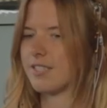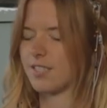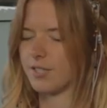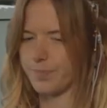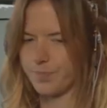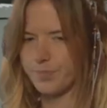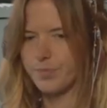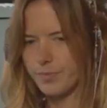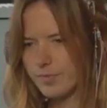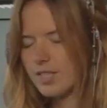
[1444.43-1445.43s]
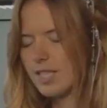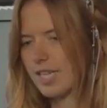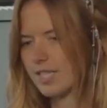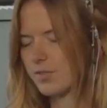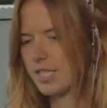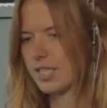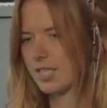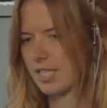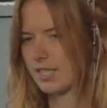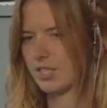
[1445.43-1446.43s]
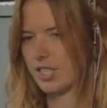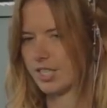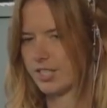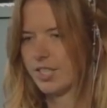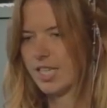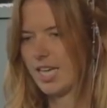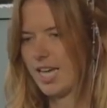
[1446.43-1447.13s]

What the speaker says: So that's a really good thing to do.